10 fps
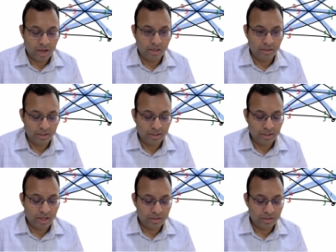And in this
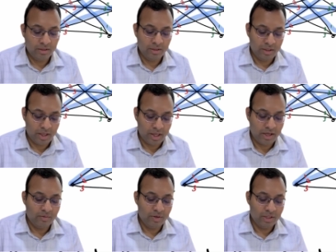case,
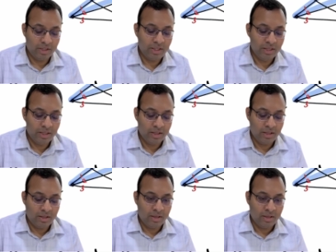again, we'll see
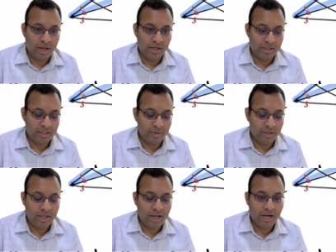an
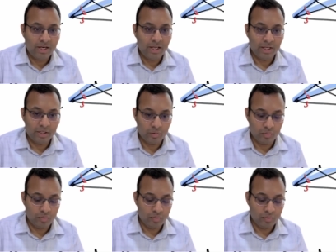instability at
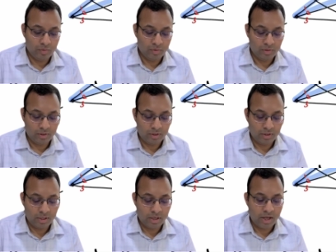AQ.
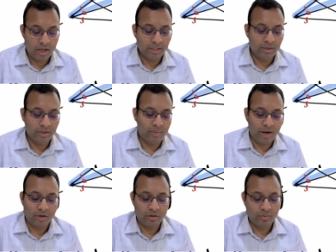And then we are
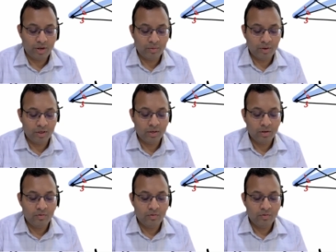back to square one.